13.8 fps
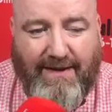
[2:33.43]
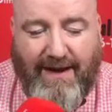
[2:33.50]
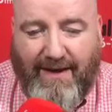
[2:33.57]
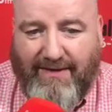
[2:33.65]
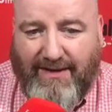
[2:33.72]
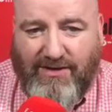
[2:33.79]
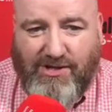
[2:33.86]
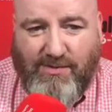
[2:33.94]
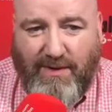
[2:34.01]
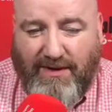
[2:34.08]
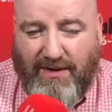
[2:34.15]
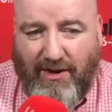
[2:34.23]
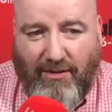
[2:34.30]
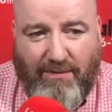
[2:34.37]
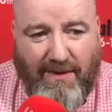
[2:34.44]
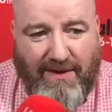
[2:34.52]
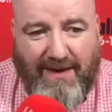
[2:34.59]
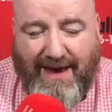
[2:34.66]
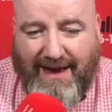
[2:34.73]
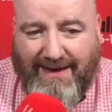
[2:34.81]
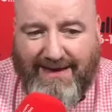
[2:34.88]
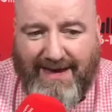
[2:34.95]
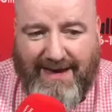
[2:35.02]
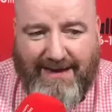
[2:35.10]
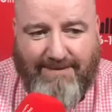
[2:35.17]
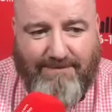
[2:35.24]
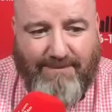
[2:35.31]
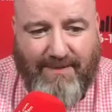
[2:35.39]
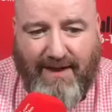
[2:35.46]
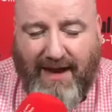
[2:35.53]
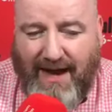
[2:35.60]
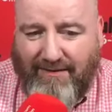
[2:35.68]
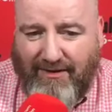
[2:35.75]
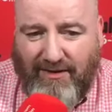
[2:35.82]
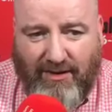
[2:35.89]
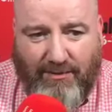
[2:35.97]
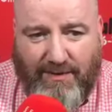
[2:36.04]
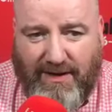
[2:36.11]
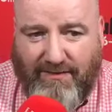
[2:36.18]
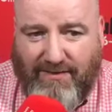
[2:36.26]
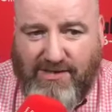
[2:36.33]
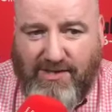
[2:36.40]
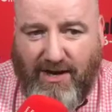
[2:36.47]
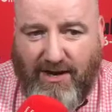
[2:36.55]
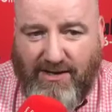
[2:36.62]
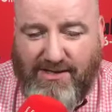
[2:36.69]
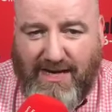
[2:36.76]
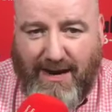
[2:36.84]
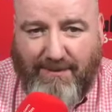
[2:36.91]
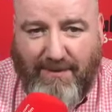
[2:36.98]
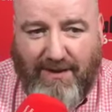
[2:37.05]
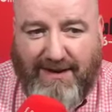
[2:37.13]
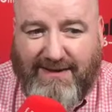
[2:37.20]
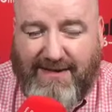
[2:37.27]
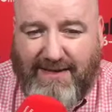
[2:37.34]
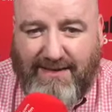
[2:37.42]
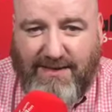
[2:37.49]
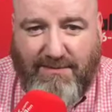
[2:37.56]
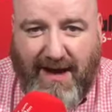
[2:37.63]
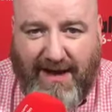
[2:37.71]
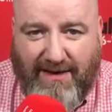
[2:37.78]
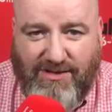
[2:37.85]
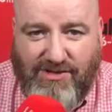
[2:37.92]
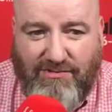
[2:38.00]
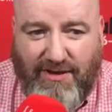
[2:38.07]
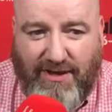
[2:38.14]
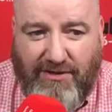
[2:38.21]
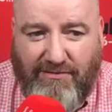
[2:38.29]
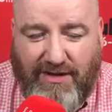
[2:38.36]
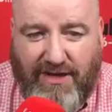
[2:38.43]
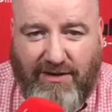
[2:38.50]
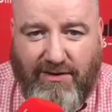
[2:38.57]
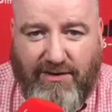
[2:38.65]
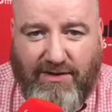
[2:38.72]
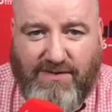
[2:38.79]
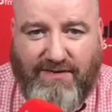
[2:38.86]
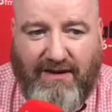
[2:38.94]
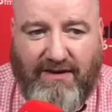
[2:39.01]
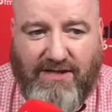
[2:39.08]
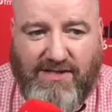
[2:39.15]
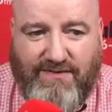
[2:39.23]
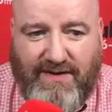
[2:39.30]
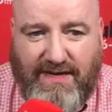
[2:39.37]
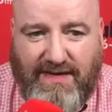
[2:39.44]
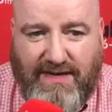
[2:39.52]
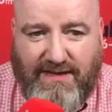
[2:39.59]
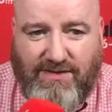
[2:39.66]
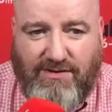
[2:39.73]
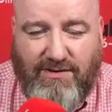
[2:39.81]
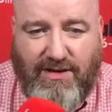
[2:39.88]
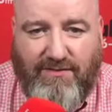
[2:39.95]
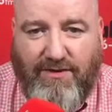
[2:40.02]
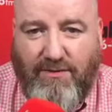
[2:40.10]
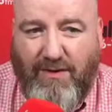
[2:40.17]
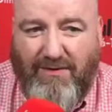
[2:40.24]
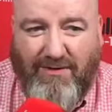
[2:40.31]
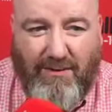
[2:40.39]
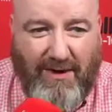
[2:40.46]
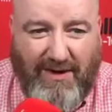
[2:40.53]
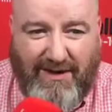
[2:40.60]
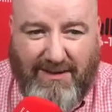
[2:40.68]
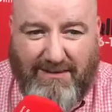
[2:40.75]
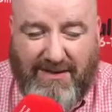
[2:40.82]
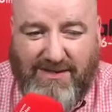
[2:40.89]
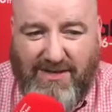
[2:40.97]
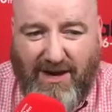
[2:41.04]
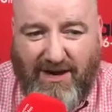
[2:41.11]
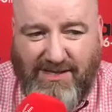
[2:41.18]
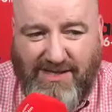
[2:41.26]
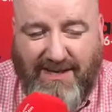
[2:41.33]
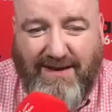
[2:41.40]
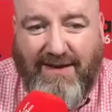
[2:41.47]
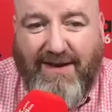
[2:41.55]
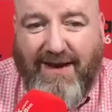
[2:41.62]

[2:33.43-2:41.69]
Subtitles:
And then you're sweating it up. Again, have a little bit of a sauce separate. Like tinned tomatoes are really, really good as far as feeding into it if you want it to be saucy.